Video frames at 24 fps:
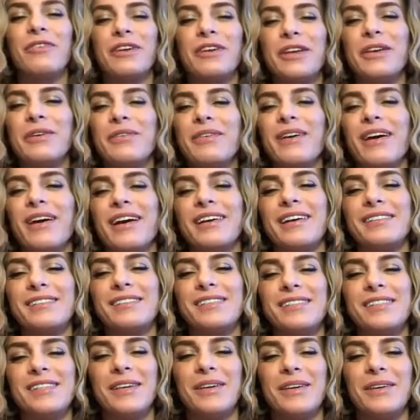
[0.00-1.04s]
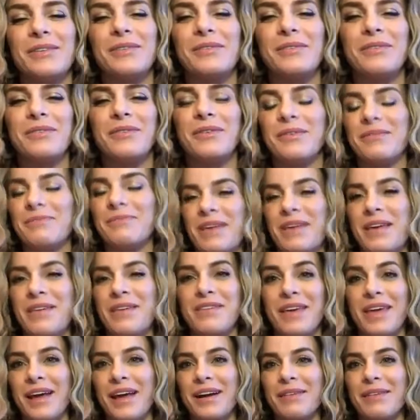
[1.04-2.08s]
for you guys to
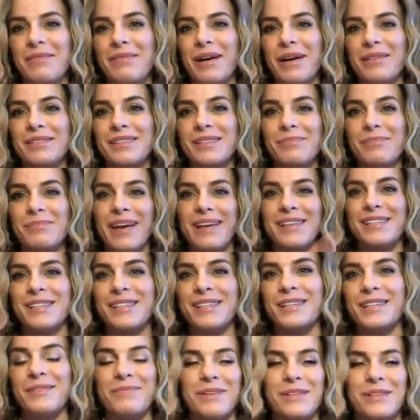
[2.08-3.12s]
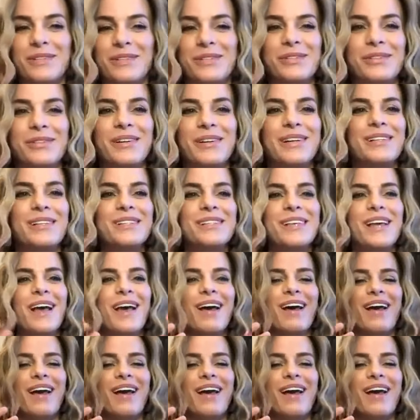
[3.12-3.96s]
even care about spicing up your stories.